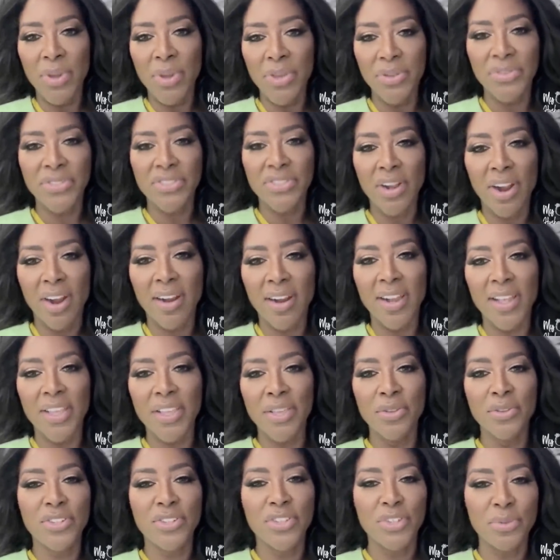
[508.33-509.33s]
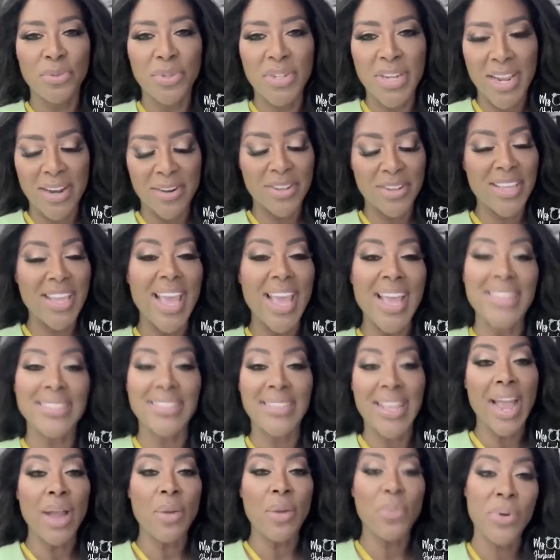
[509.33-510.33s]
Will you start a YouTube channel?
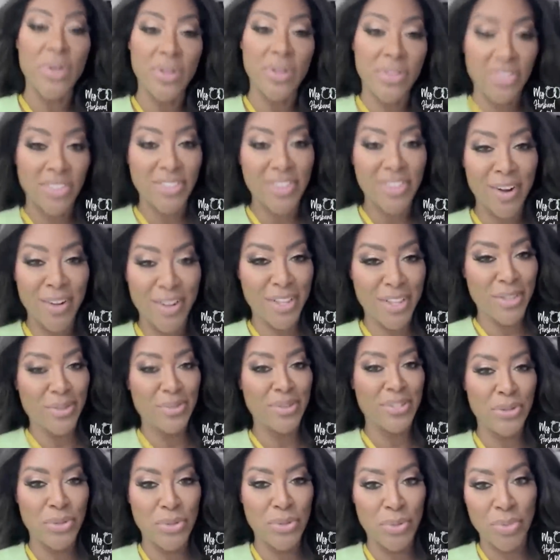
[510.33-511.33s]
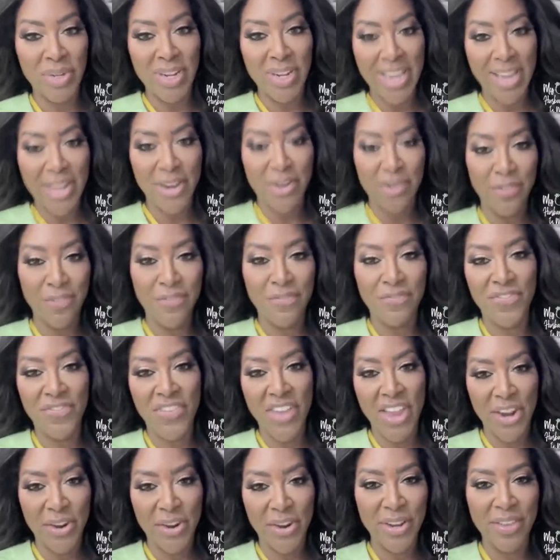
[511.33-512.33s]
Yes, I will start a YouTube channel
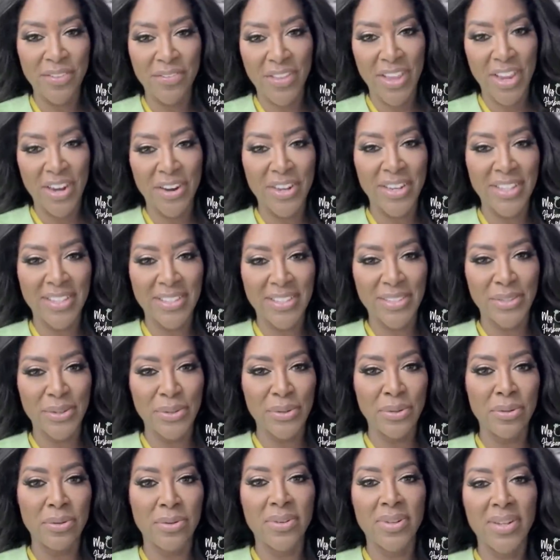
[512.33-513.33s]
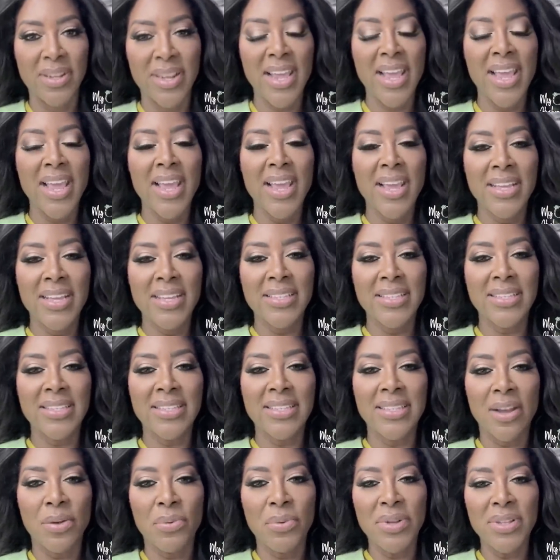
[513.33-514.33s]
very, very soon.
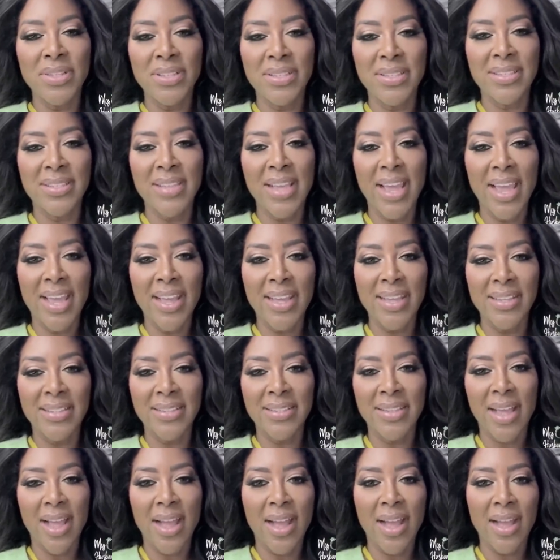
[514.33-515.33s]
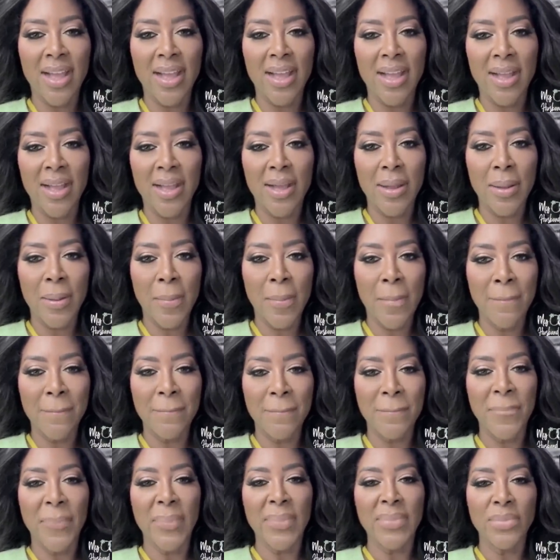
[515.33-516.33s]
Someone says,
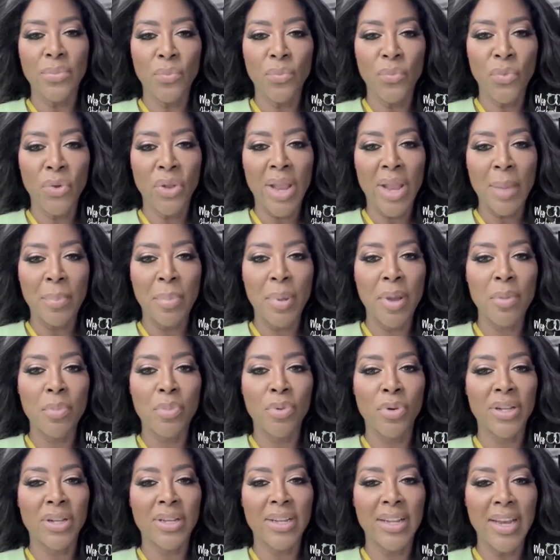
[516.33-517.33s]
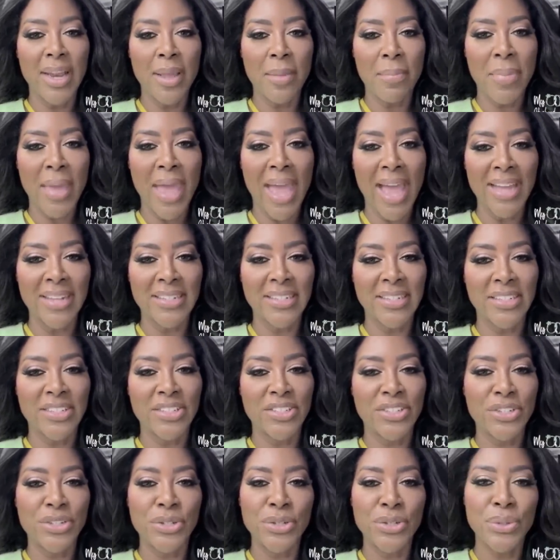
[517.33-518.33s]
will I put Brooklyn in
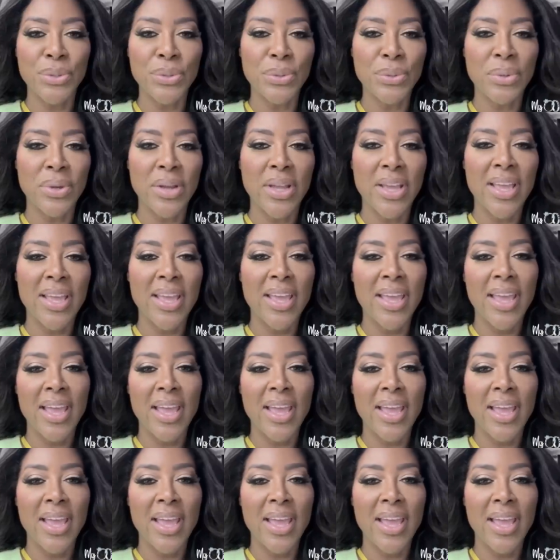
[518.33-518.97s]
pageants too